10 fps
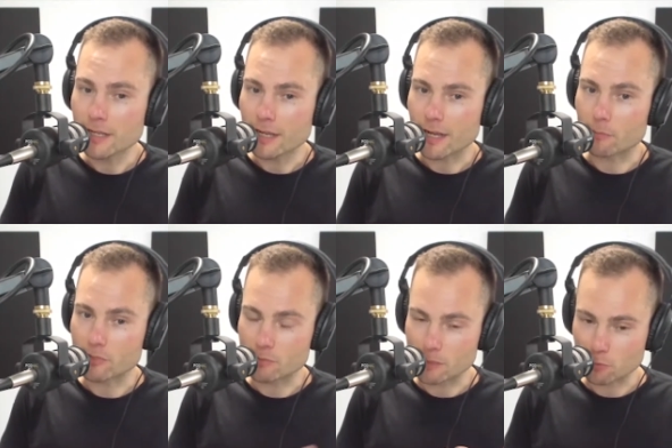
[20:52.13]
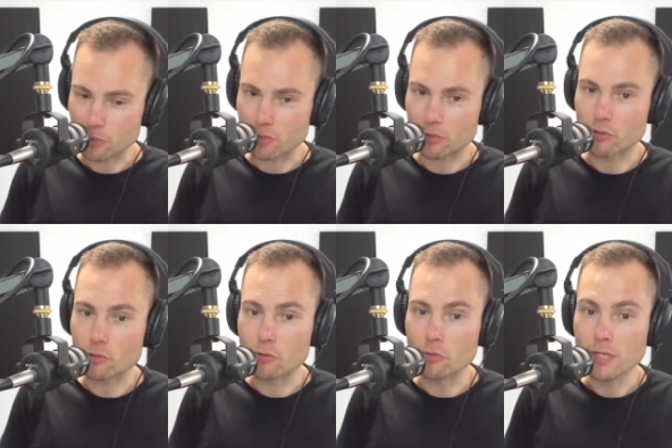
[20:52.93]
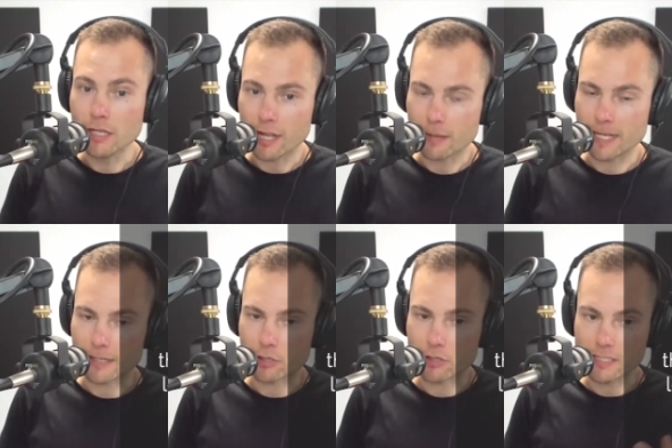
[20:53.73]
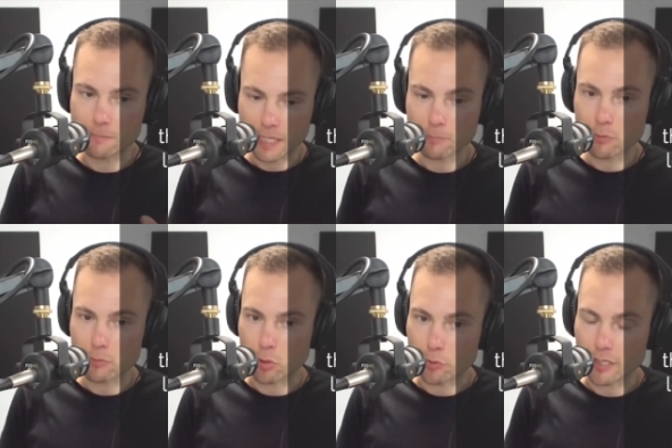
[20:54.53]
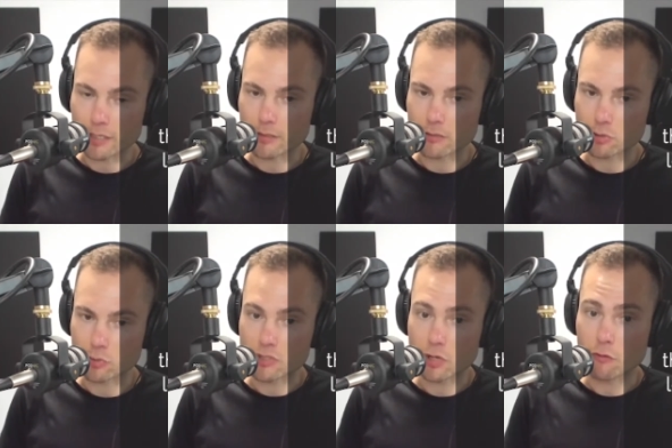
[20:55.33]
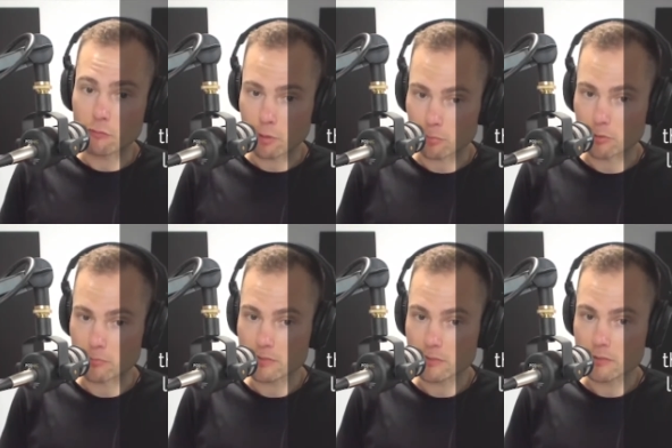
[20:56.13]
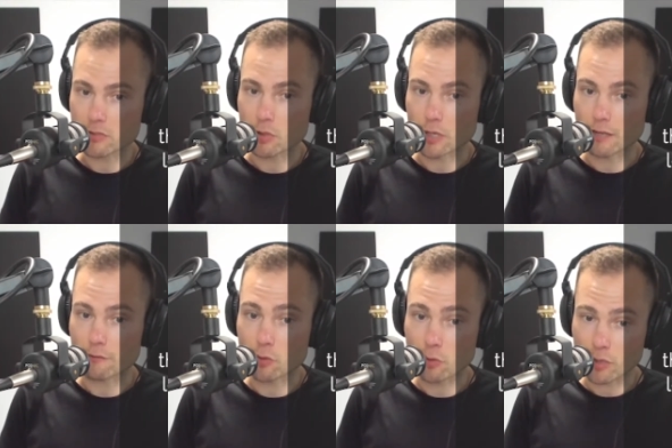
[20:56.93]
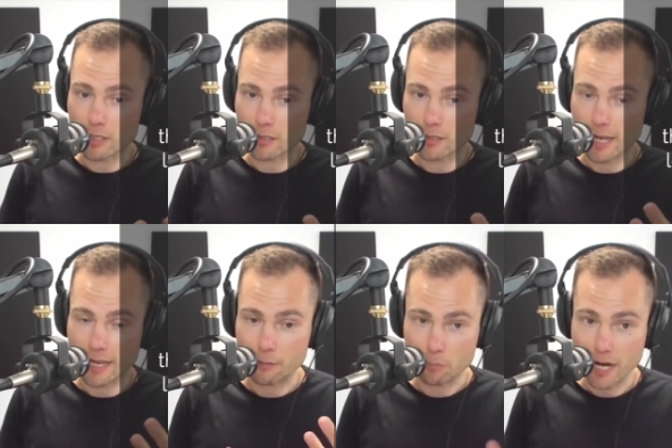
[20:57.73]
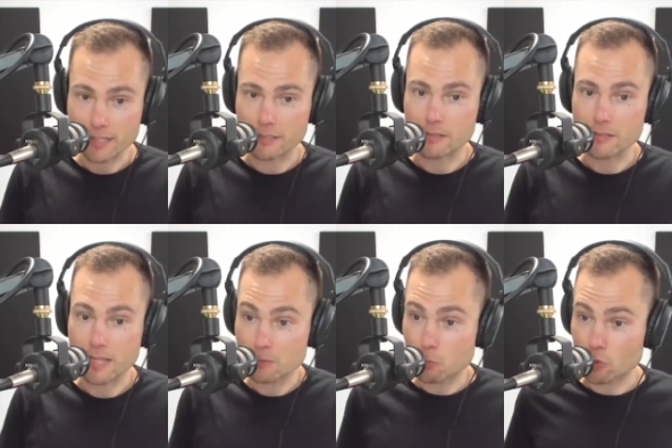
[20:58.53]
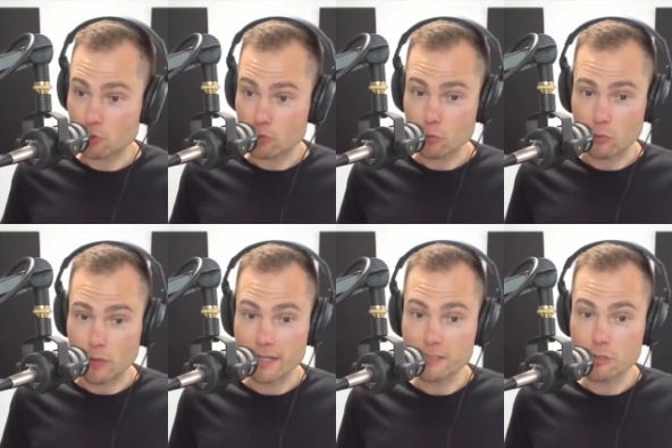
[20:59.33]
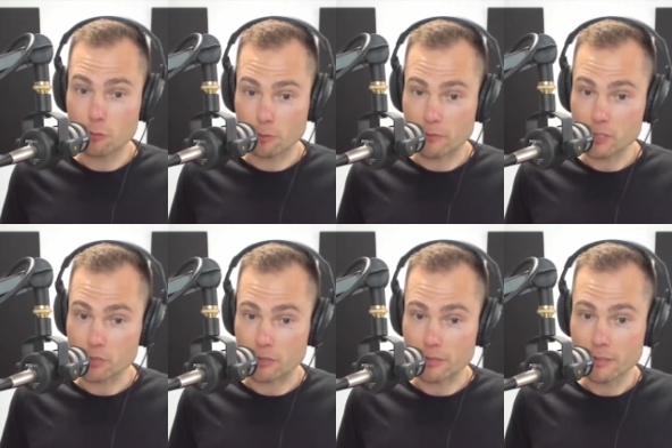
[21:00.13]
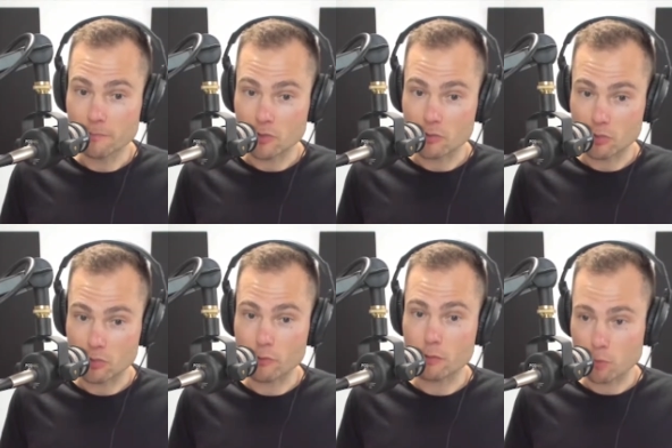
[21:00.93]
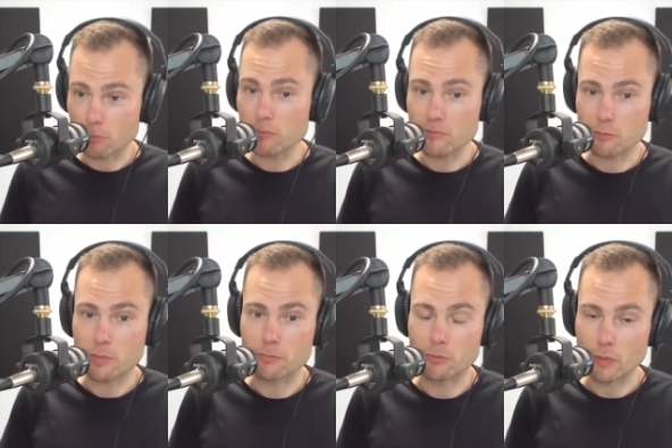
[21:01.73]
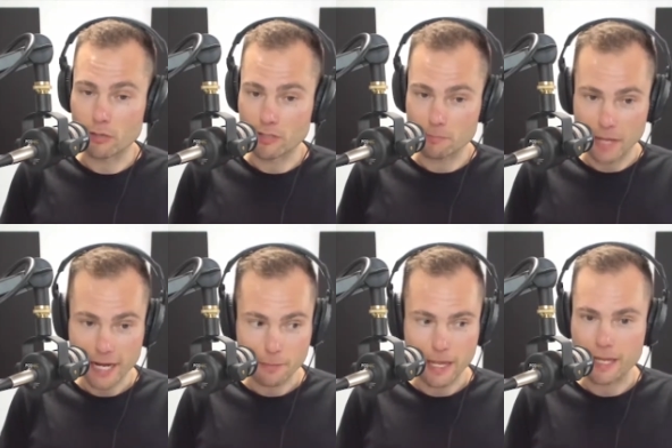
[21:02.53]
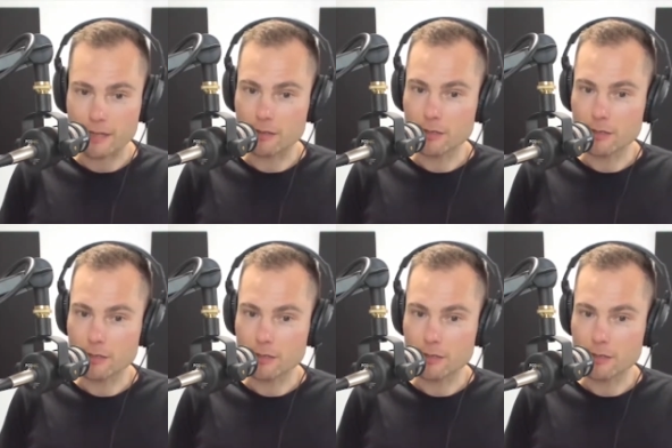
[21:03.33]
um, which means putting on Google about, you know, there's people looking to solve problems. So if you're in a practice, that's what you do. That is your profession solving problems for people, whether it's back pain,